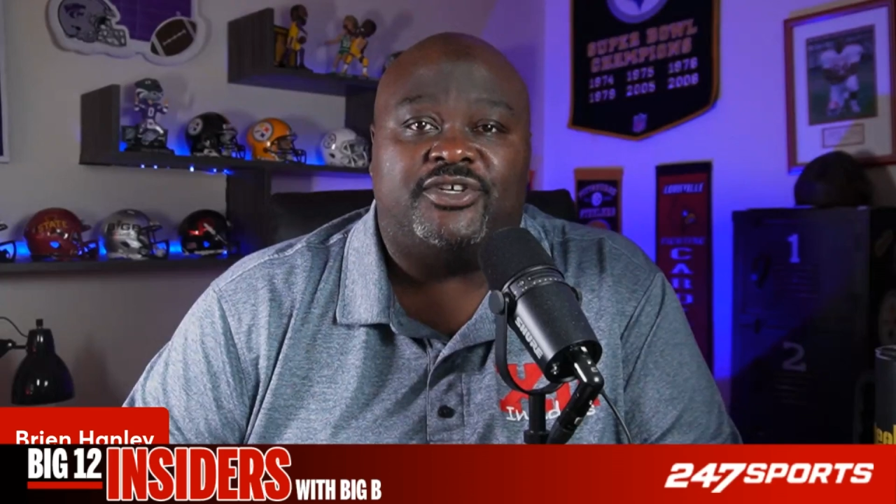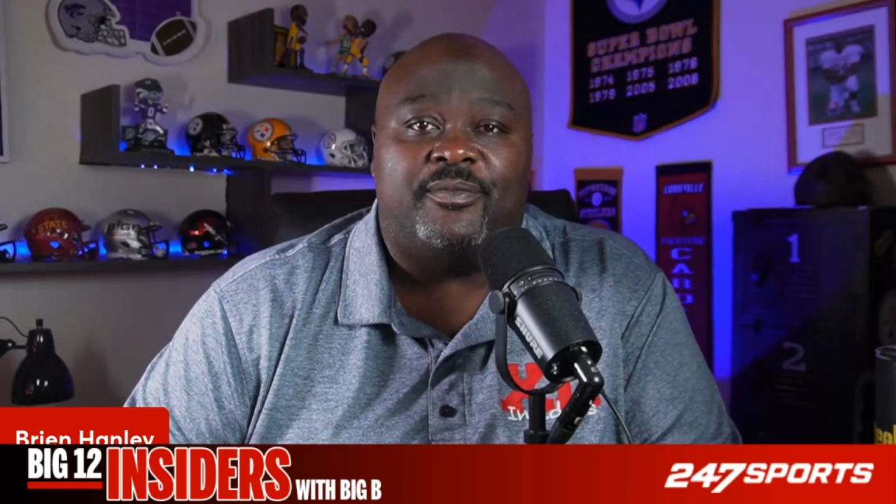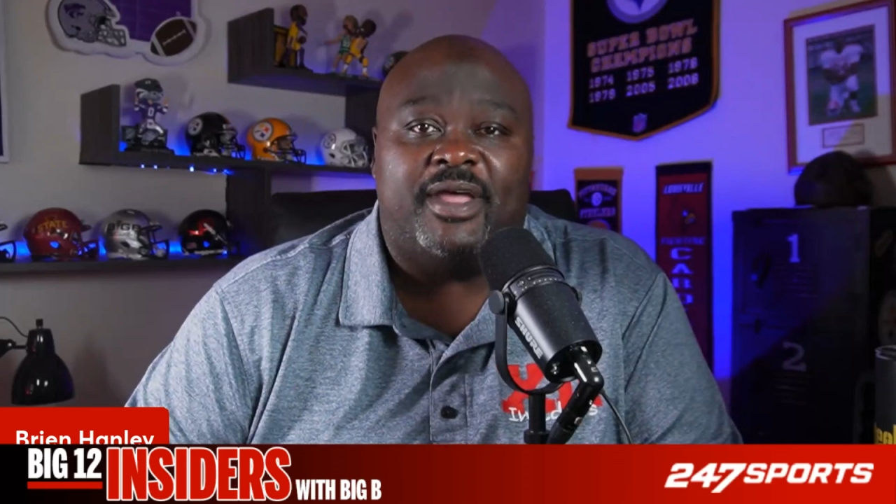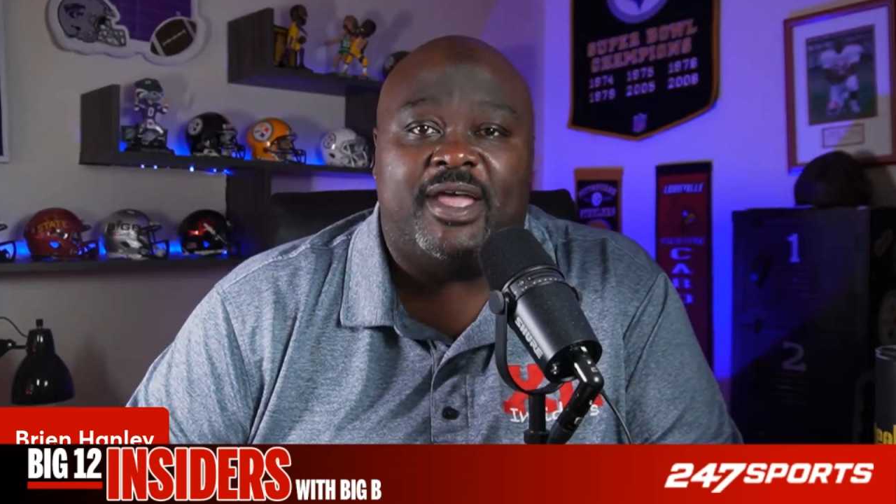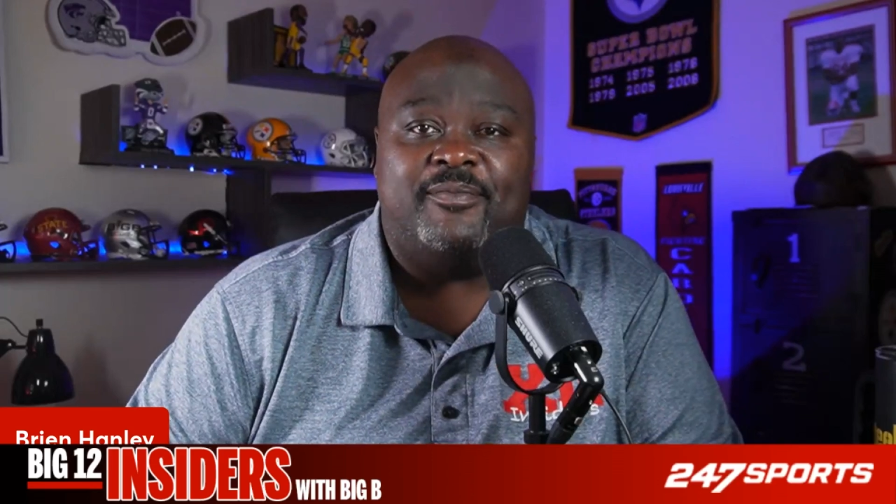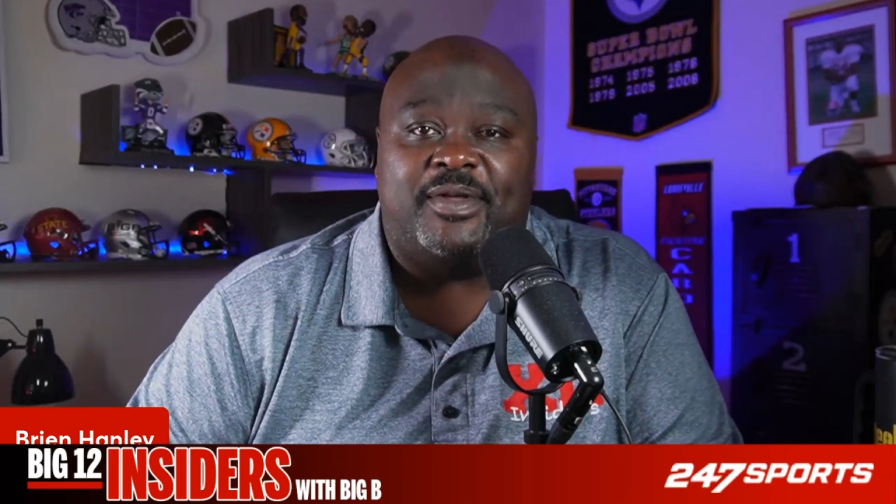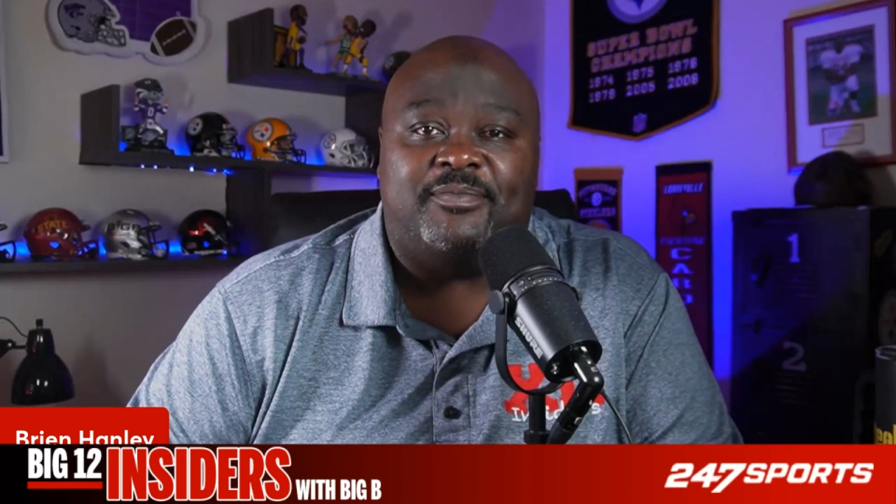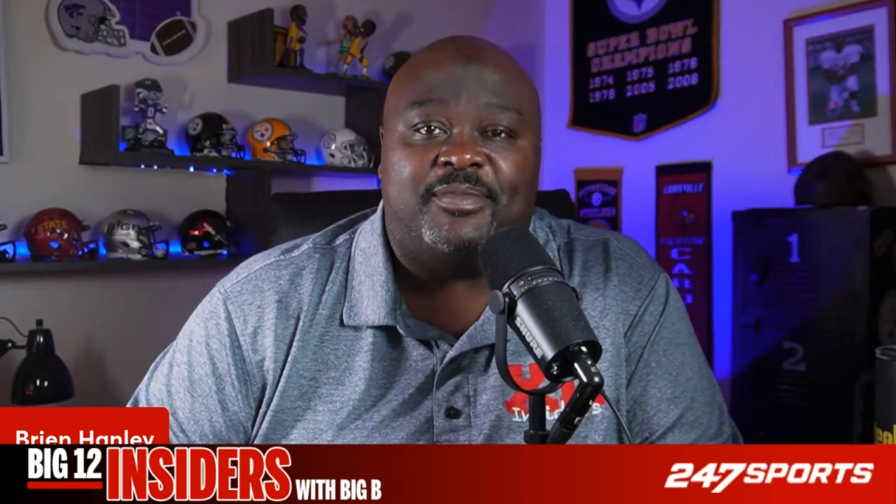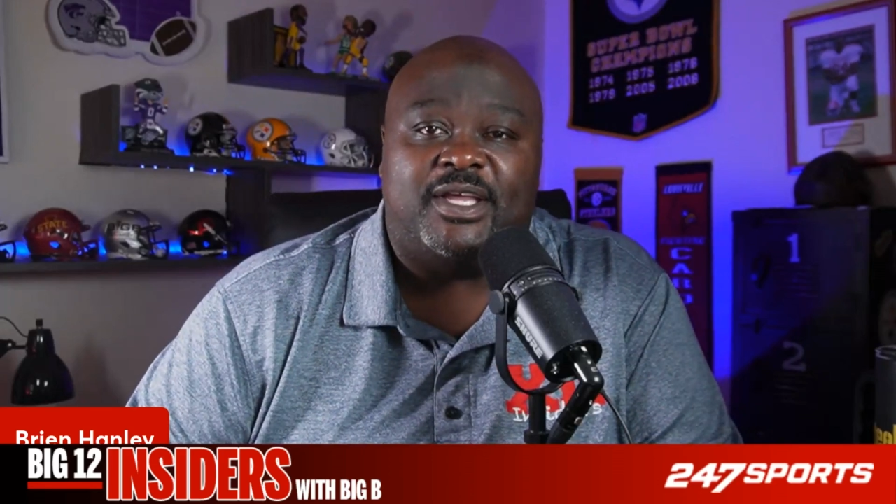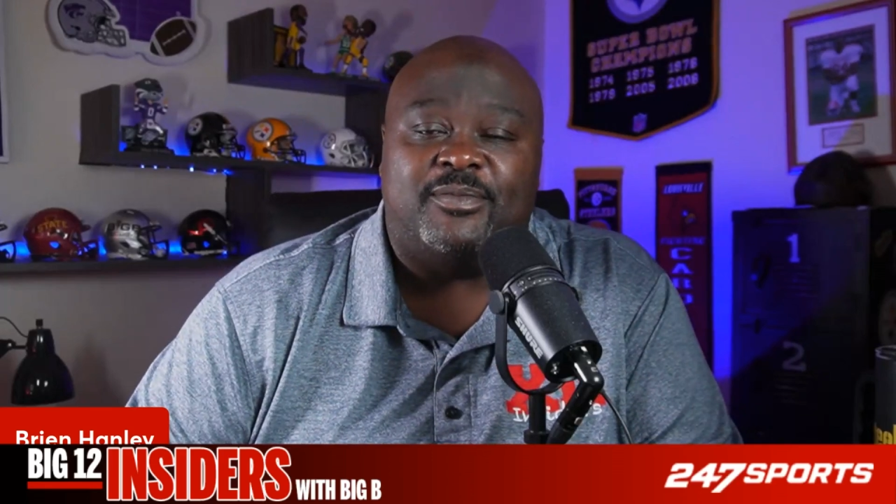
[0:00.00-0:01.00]
man,
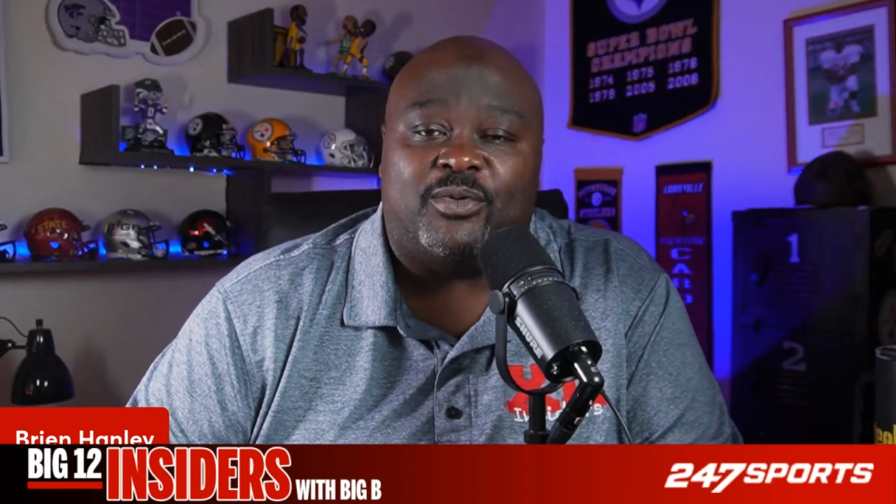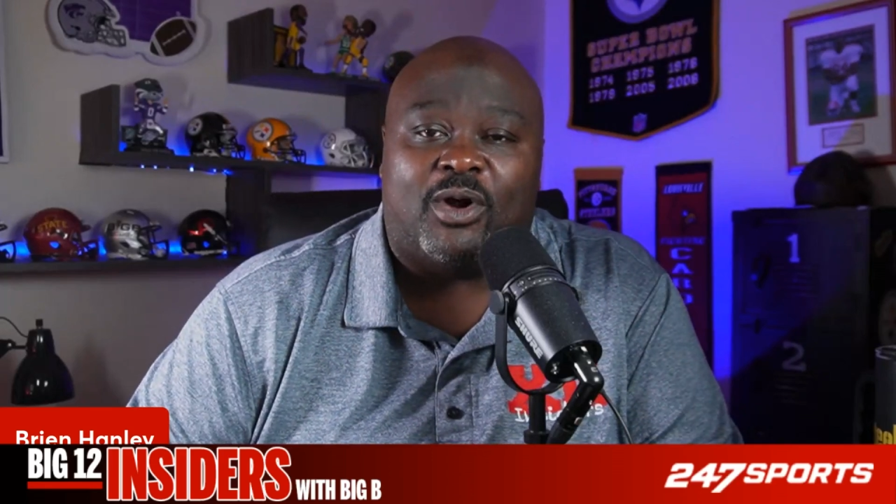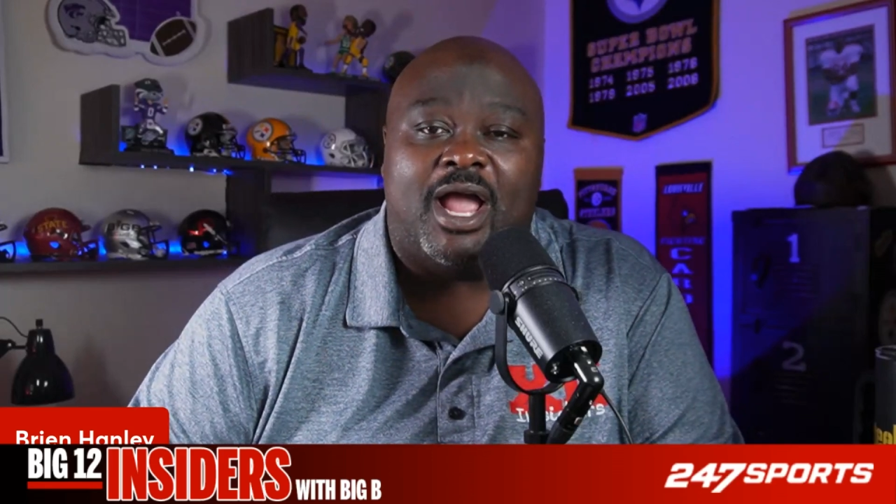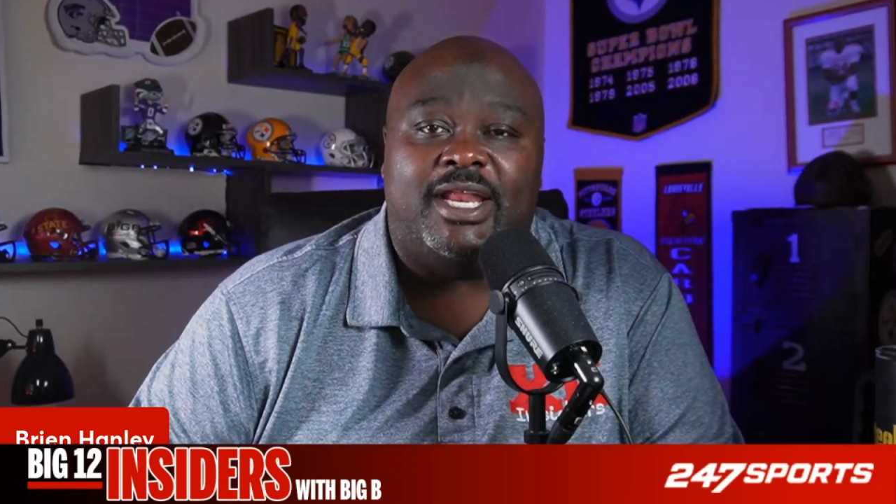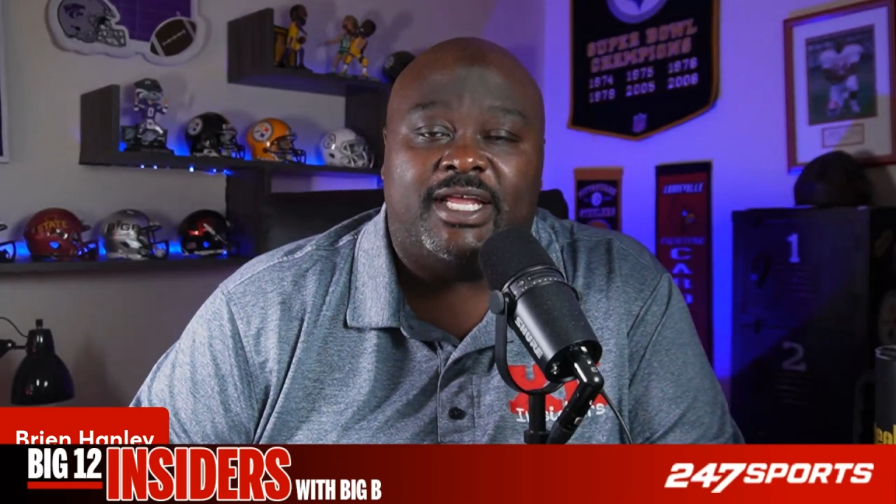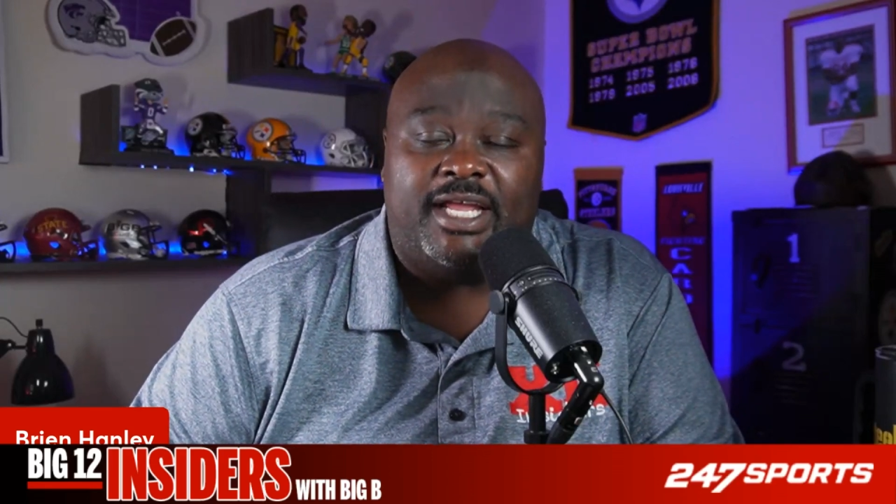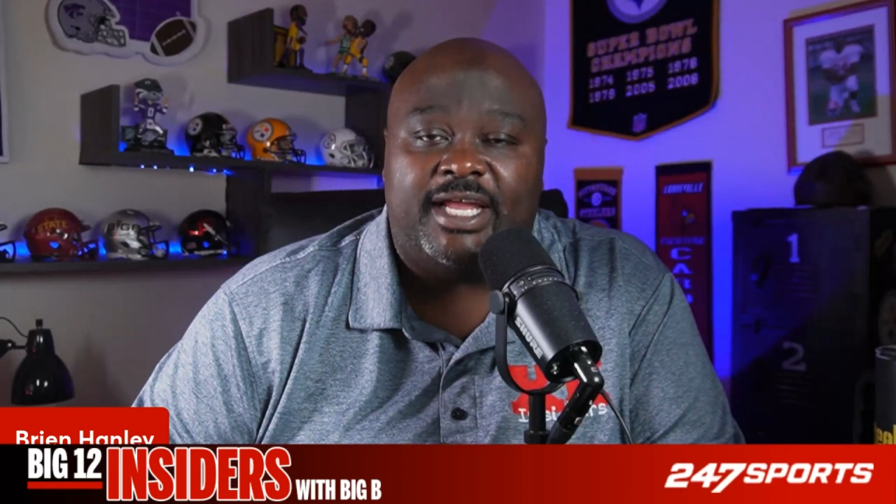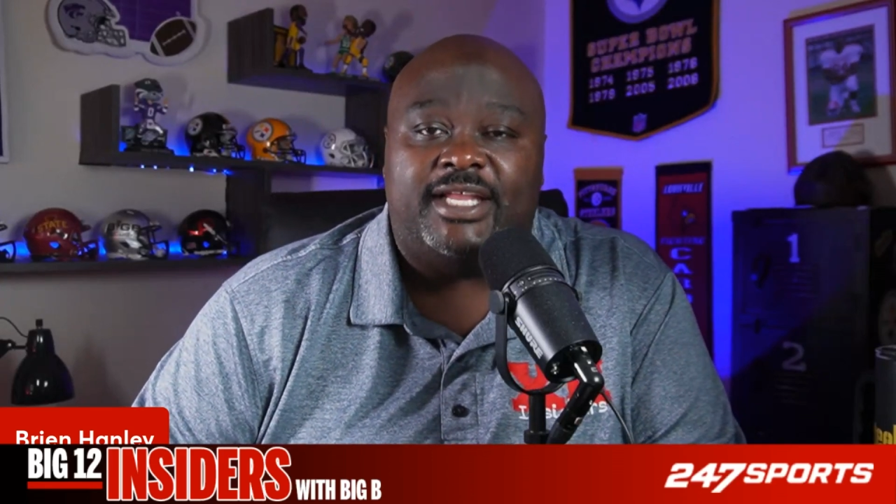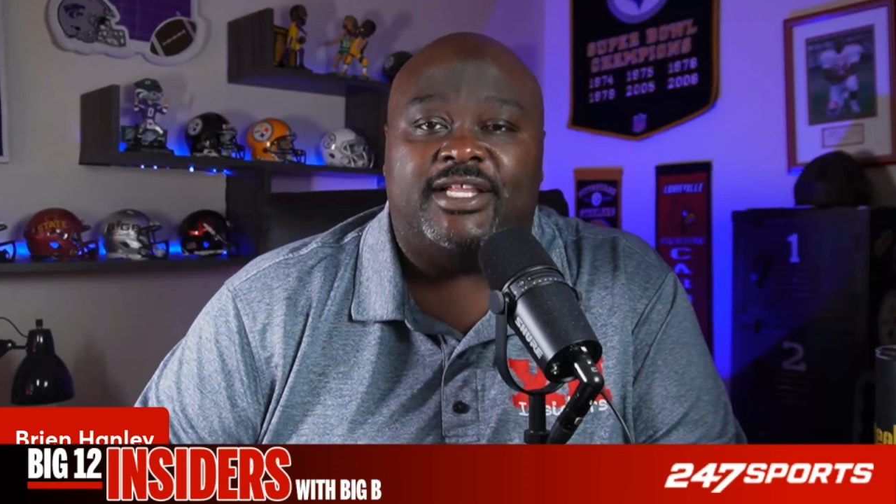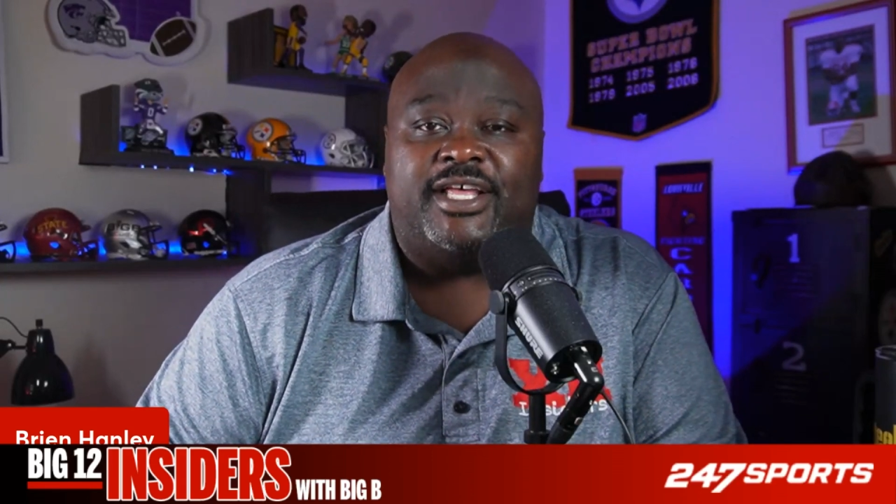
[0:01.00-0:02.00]
Big B, Brien
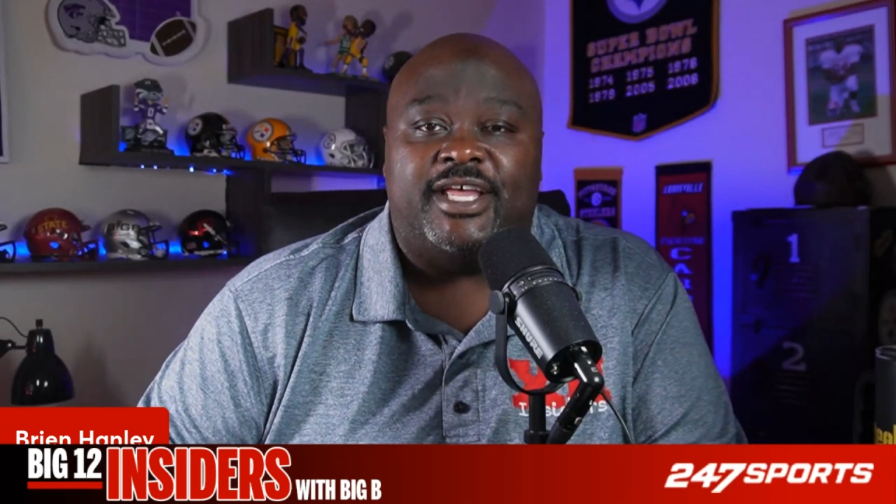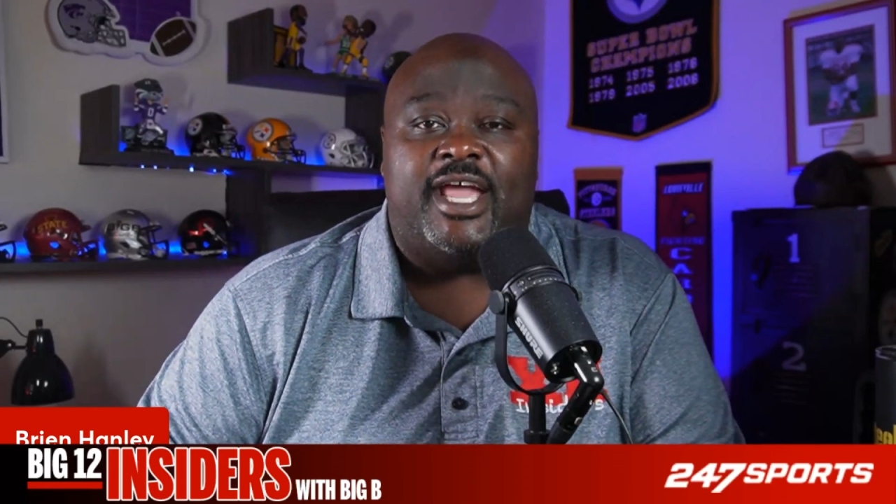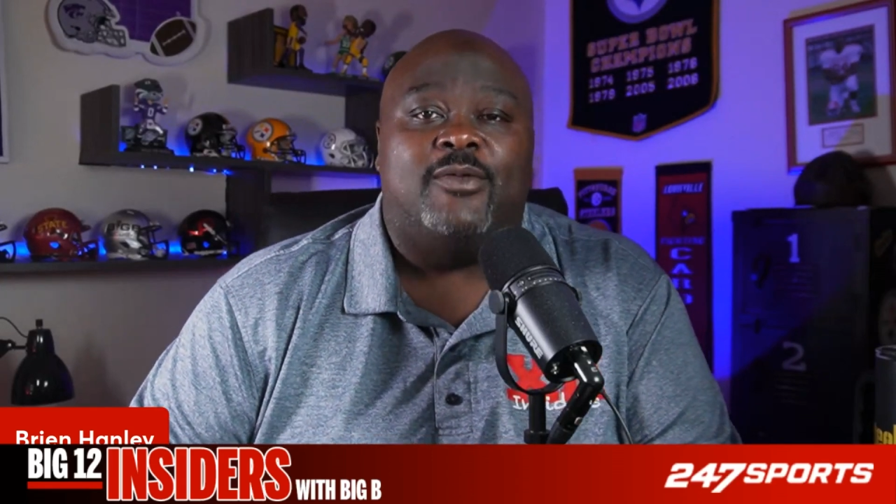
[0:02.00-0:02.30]
Hanley,